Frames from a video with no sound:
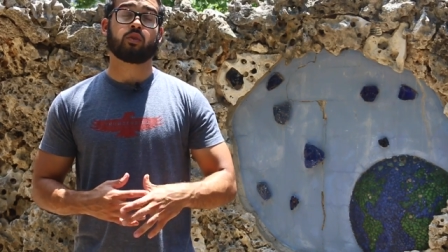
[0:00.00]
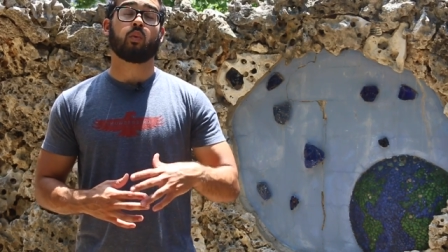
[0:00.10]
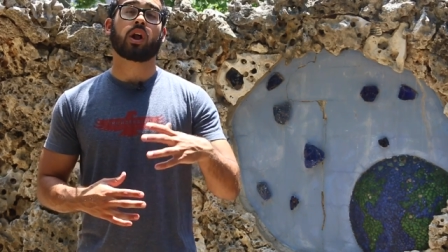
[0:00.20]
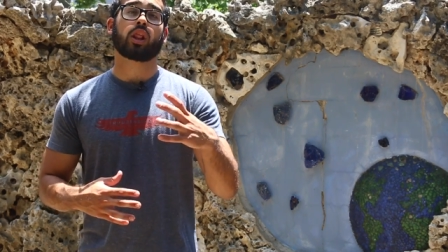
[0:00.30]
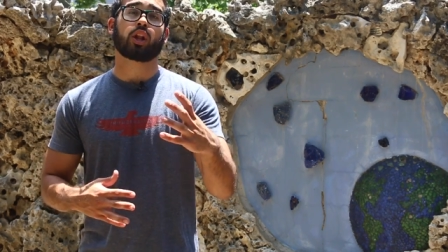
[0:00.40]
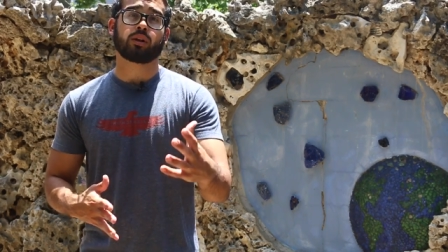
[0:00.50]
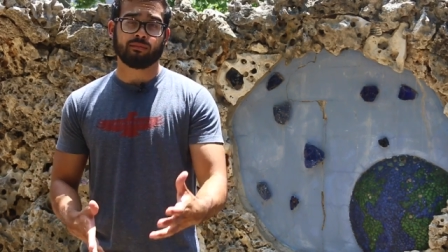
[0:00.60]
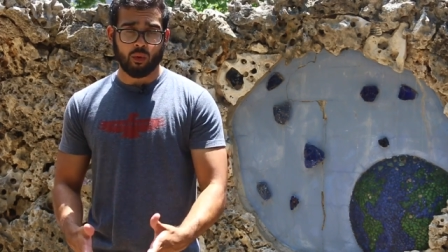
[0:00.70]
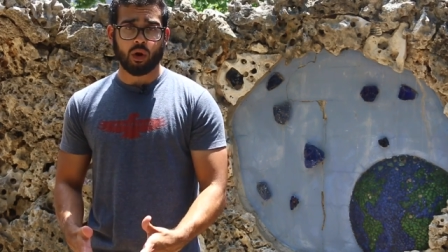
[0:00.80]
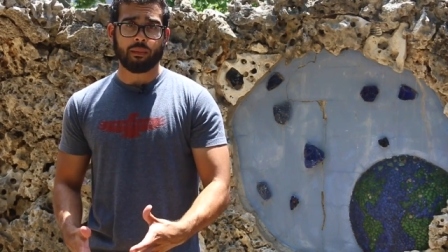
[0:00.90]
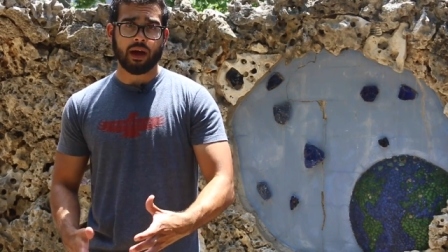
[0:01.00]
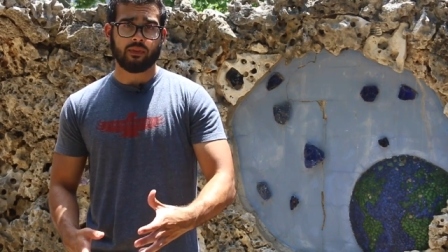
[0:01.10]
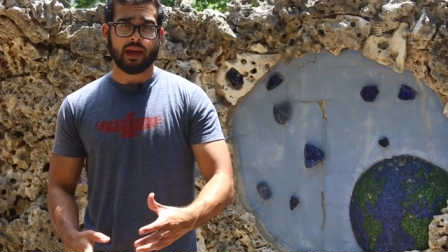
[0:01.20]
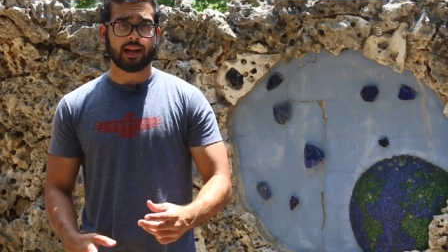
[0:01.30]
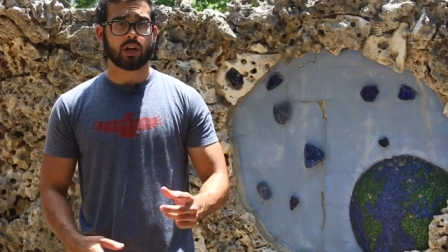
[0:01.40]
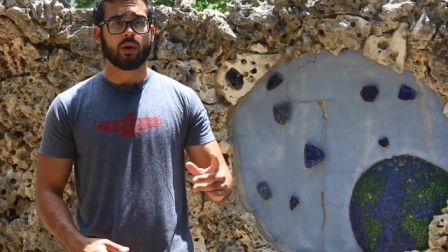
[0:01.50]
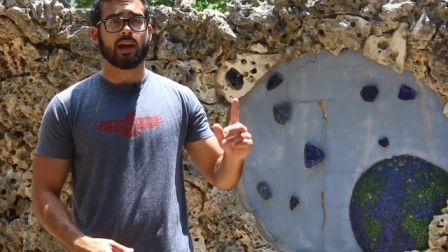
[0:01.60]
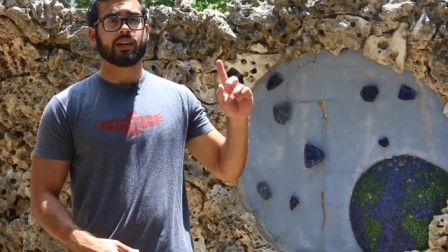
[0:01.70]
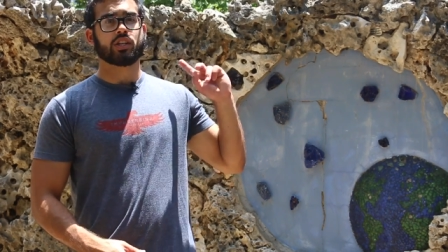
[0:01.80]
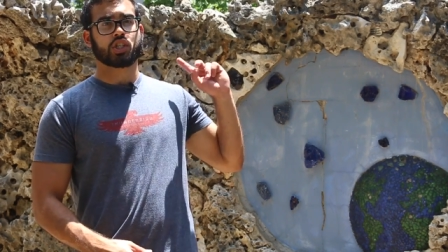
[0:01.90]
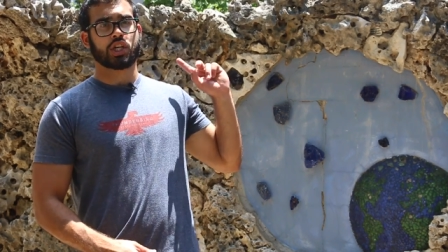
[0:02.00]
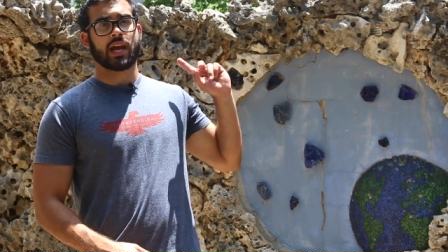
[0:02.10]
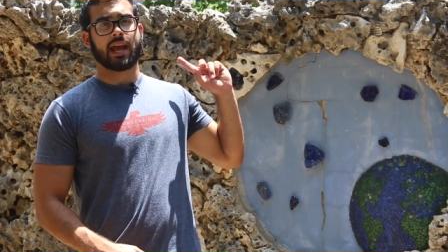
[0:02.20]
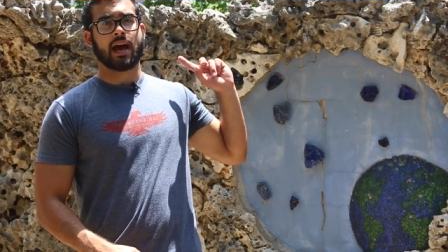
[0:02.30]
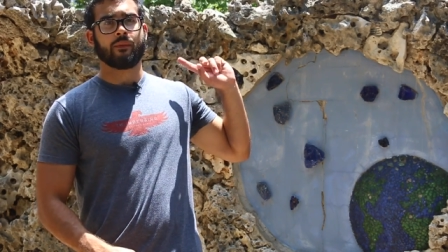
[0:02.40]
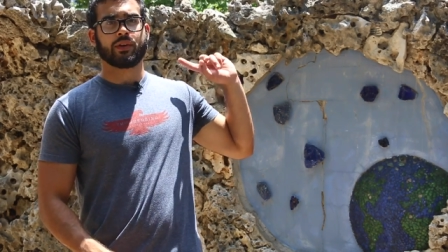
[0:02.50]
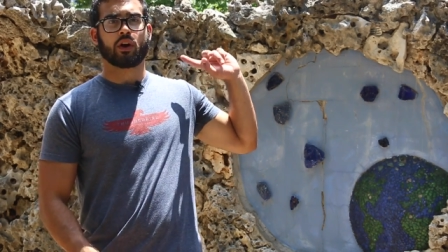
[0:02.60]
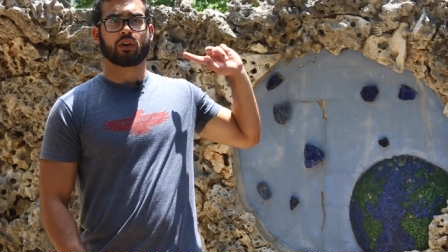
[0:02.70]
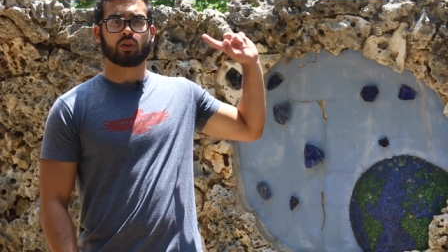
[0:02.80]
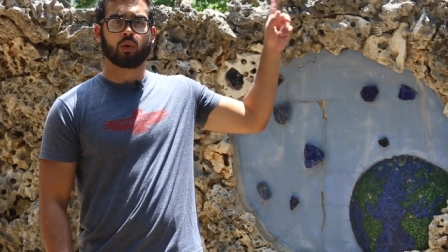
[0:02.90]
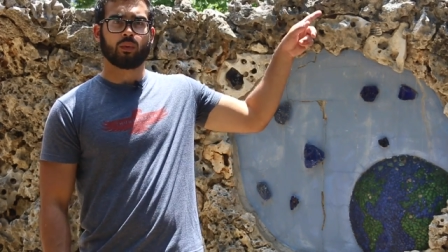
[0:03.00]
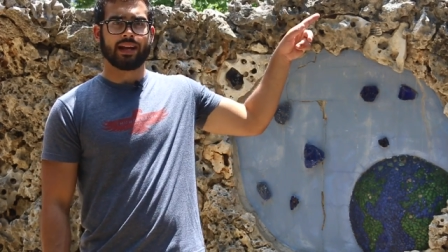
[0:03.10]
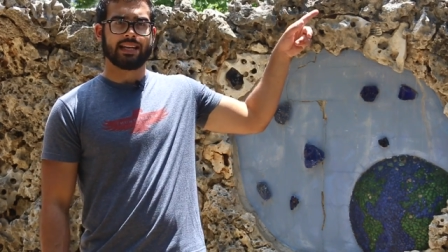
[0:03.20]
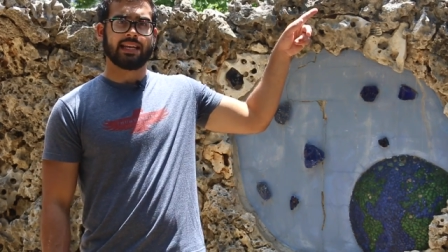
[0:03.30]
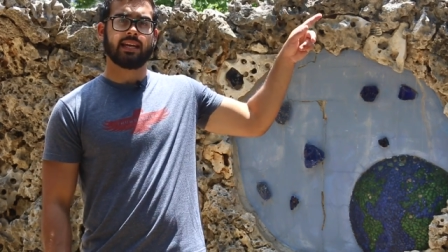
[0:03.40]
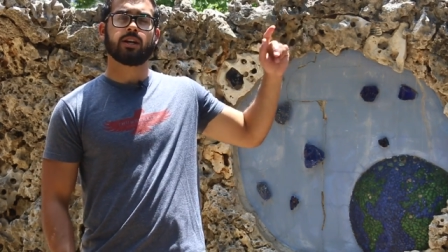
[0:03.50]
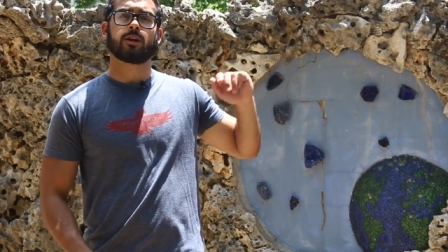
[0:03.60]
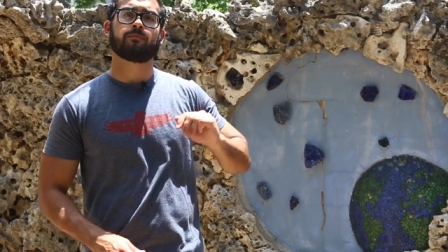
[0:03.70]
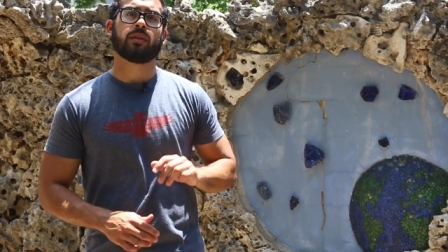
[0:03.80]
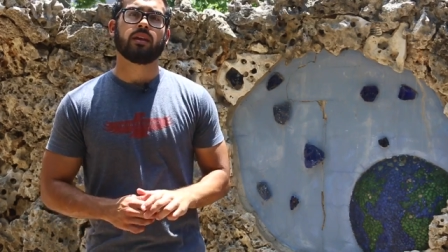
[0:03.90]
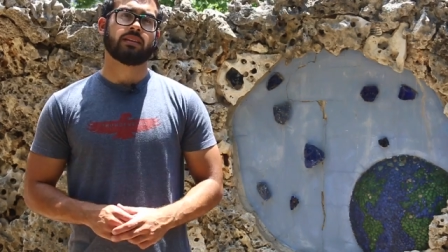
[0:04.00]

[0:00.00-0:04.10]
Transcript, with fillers: If you want to learn more about that, go ahead and check out the article right here.